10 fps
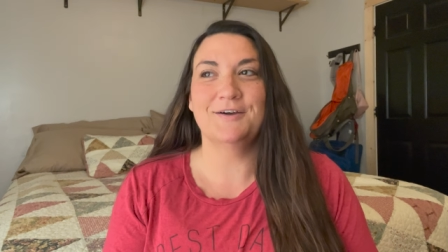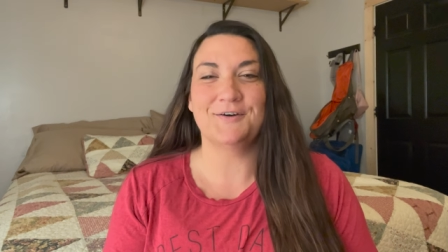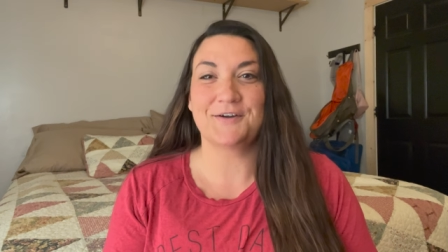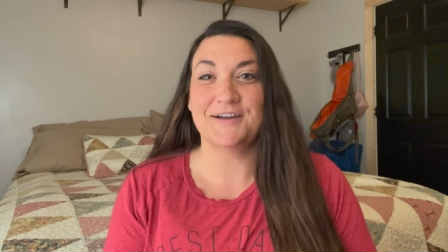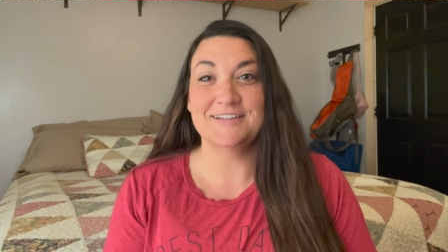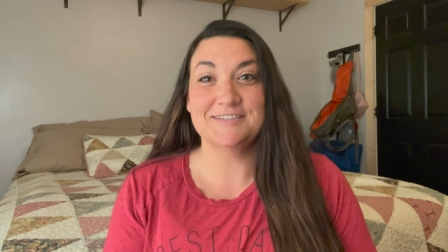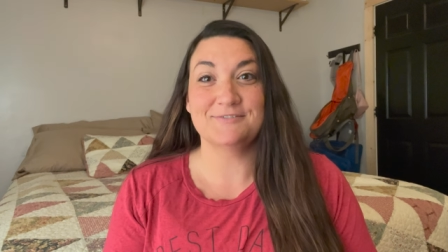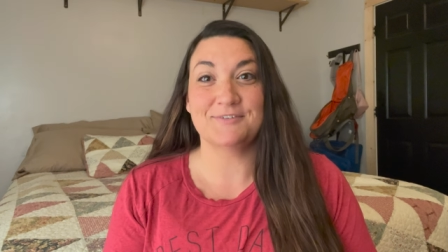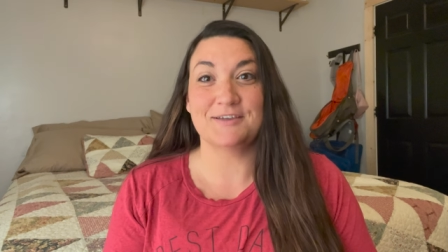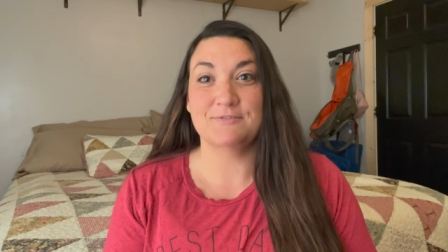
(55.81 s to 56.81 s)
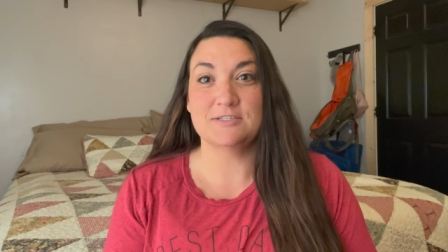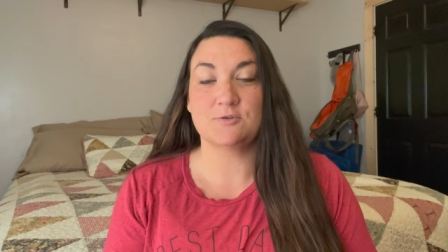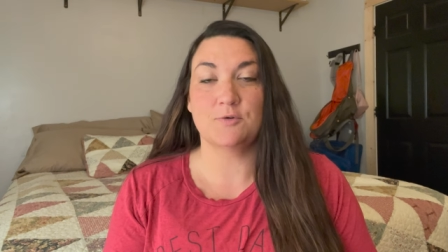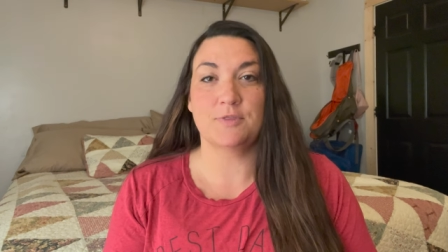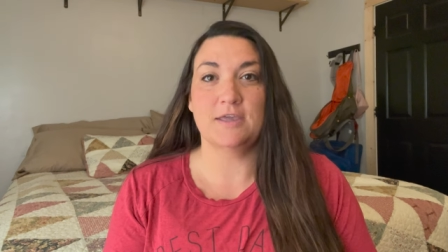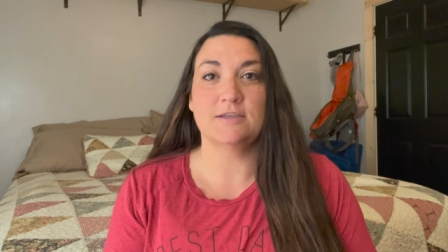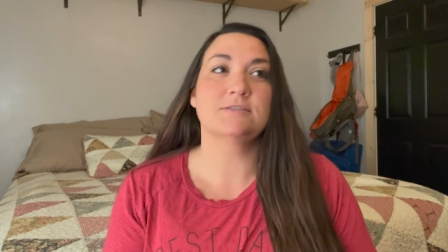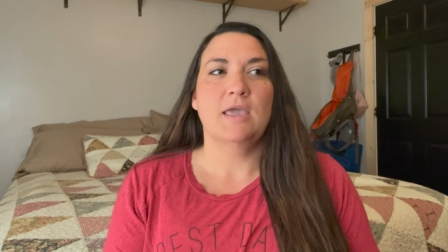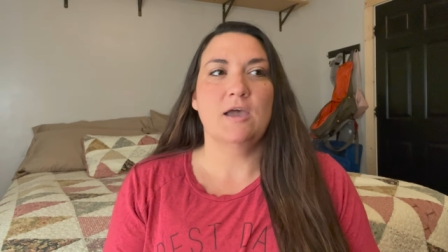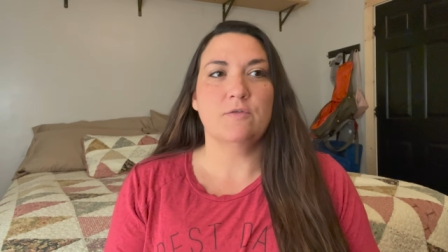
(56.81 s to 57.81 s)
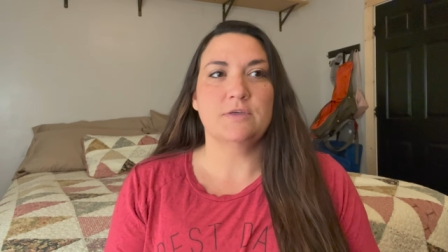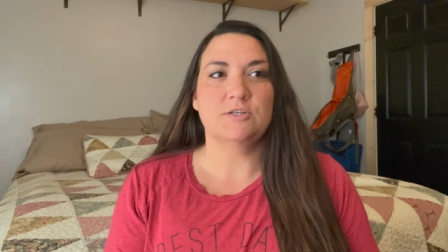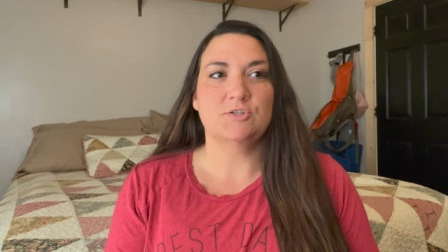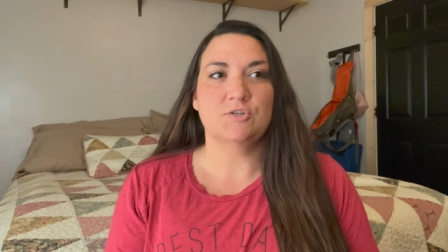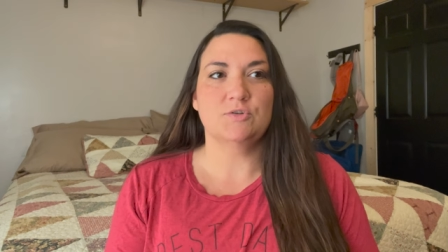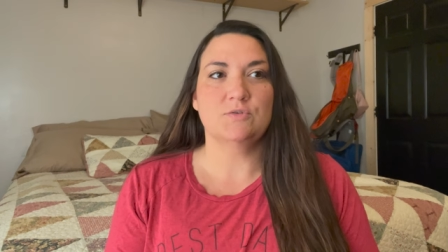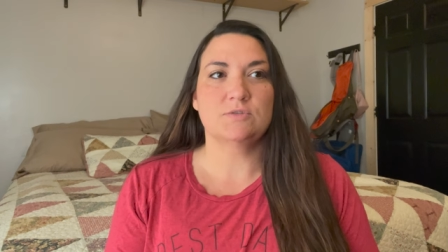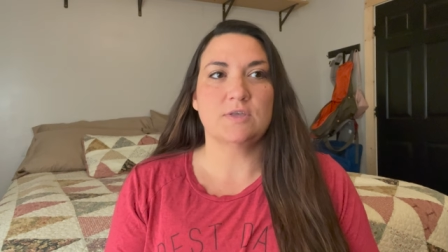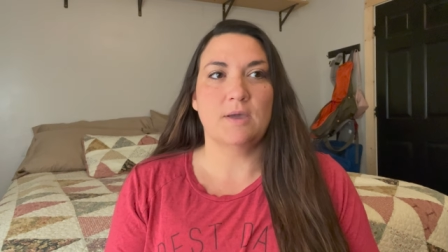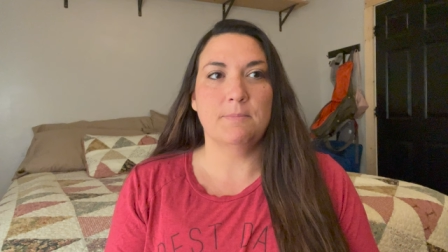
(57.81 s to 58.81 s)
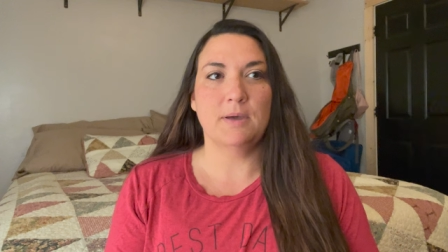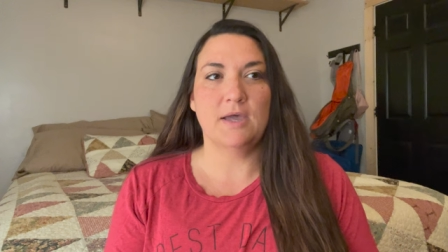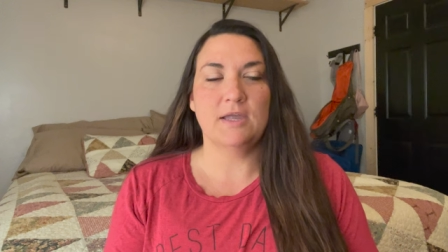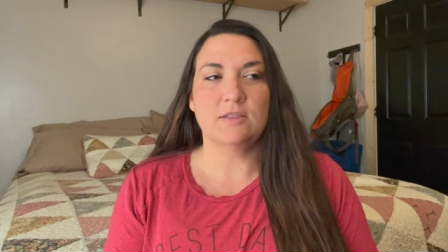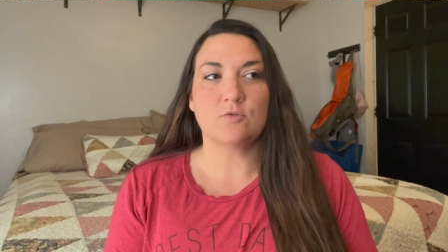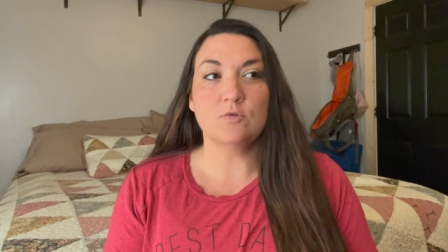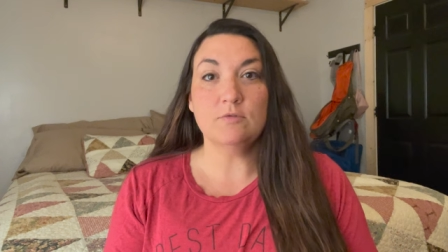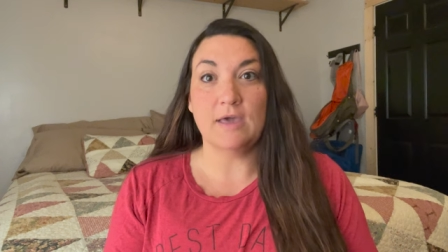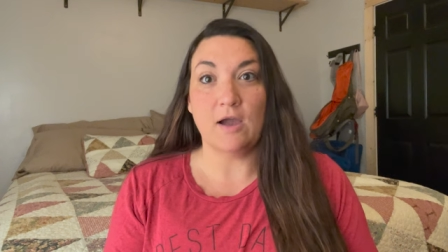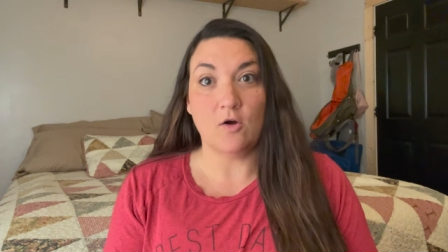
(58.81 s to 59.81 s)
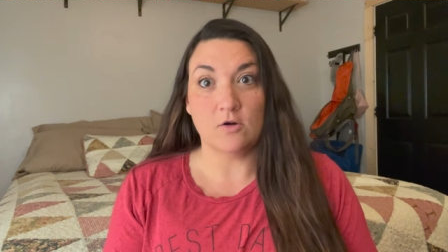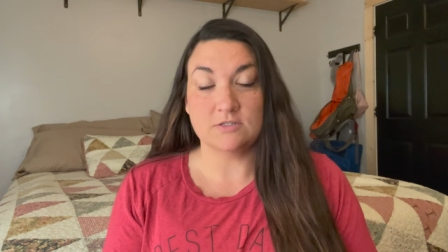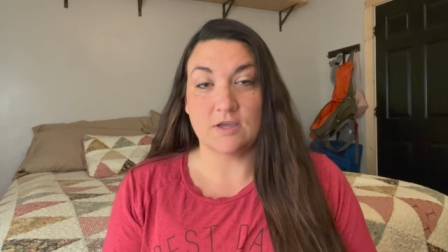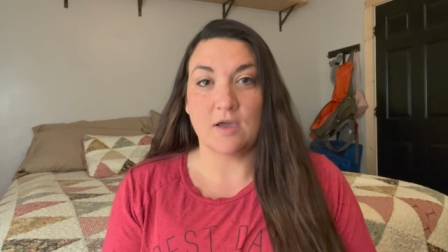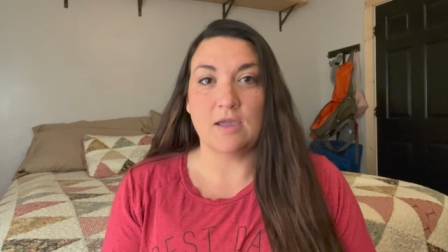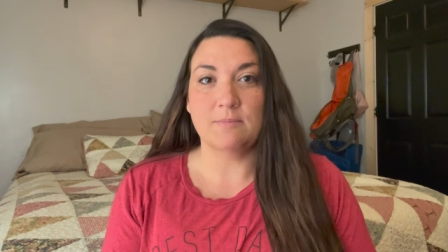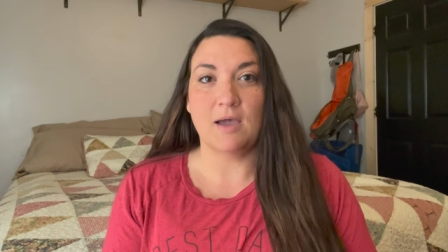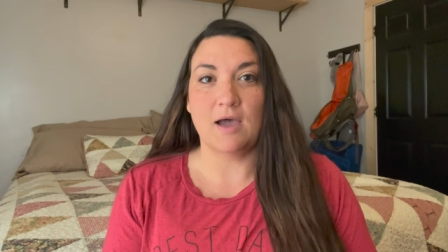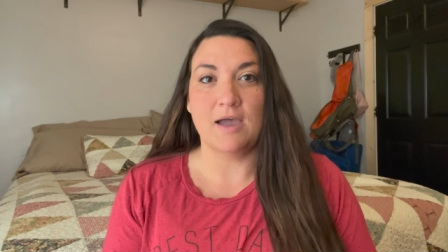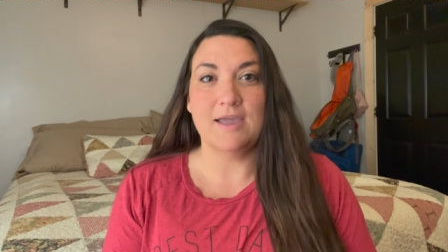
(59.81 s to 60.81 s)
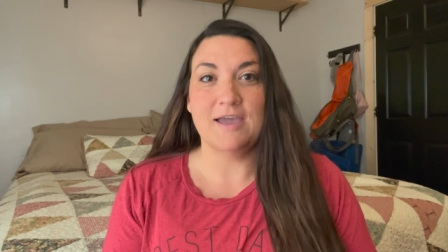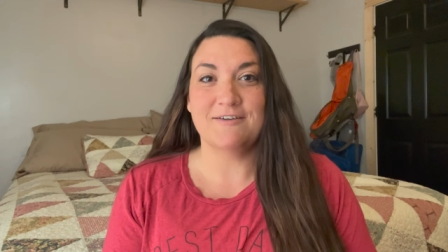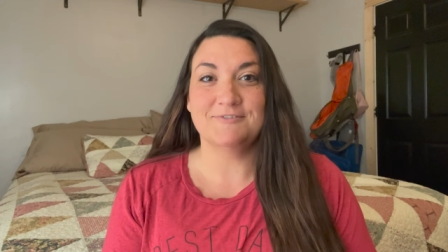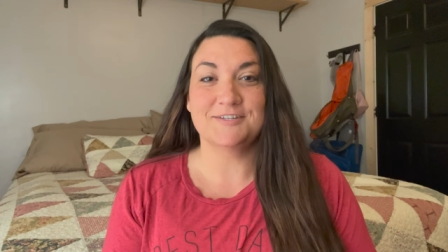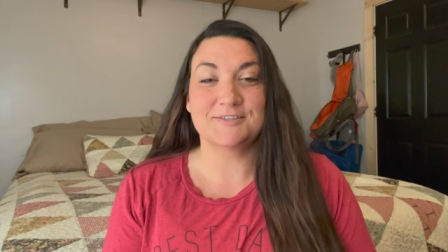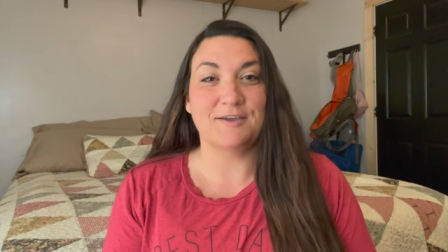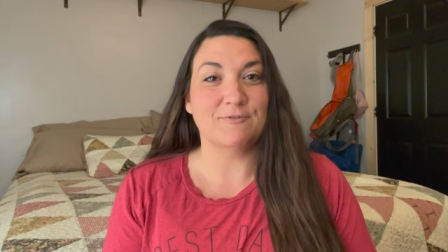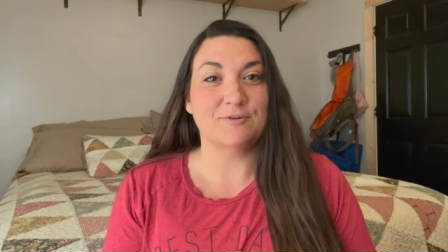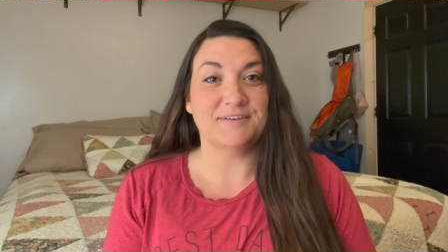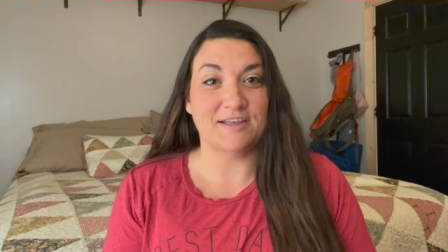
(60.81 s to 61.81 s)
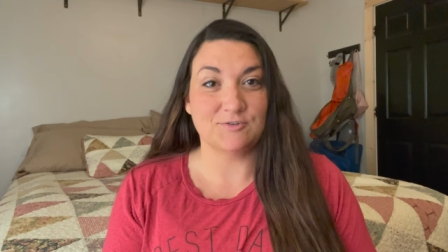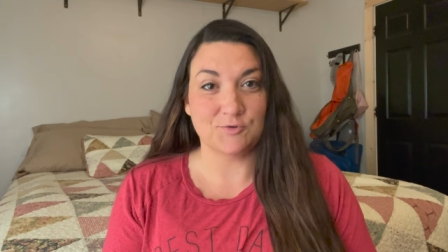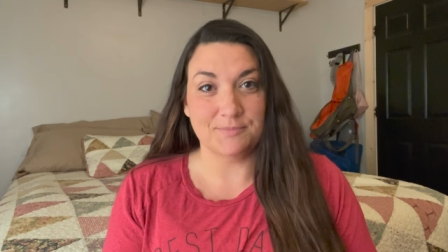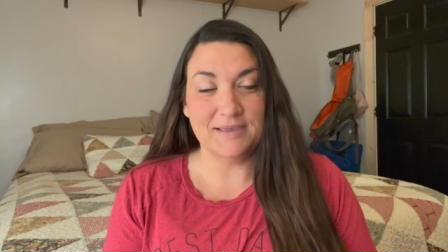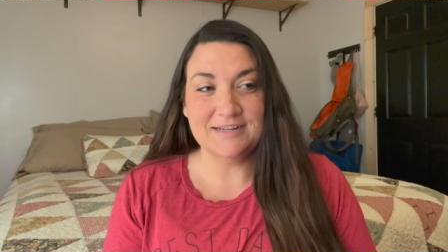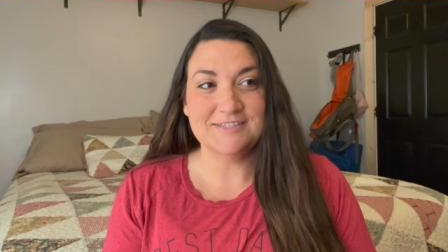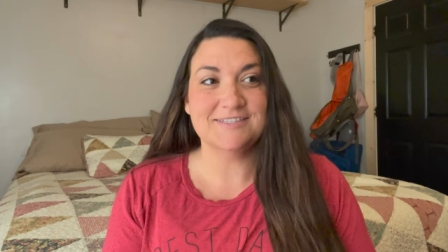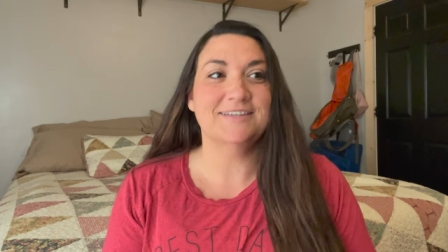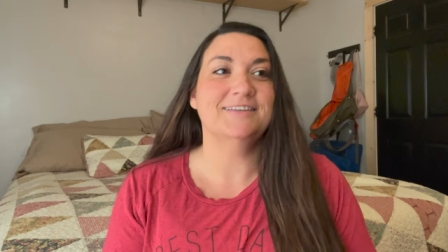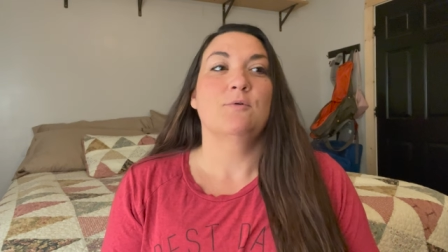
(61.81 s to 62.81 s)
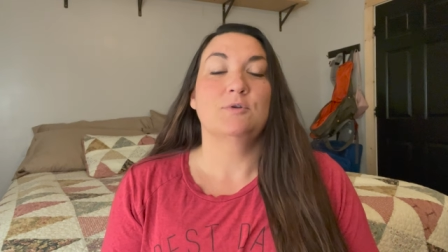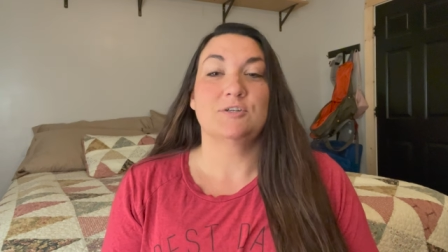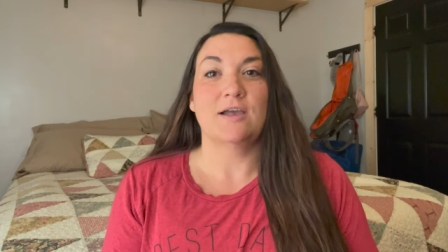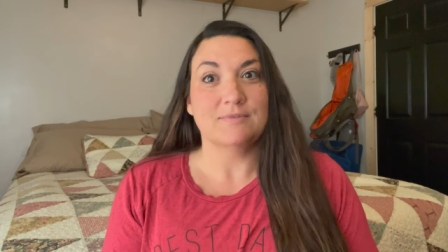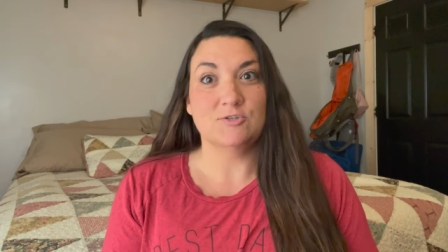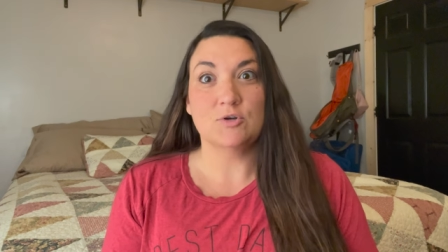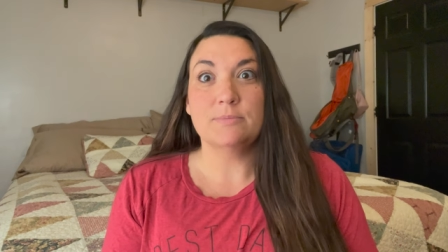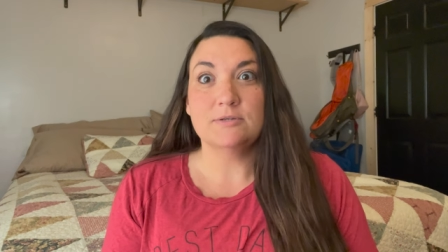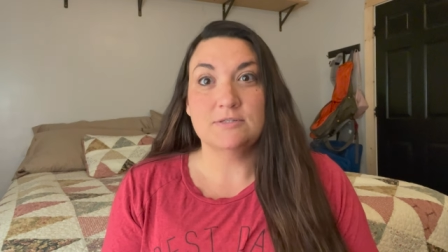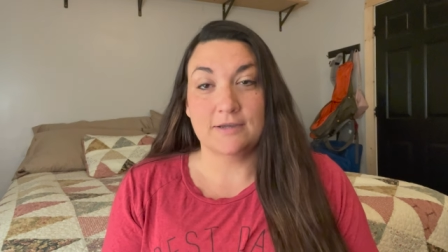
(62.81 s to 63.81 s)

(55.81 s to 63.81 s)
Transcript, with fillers: all kinds of like physical things, health issues, but through that hard time, I have discovered natural medicine, which I attribute to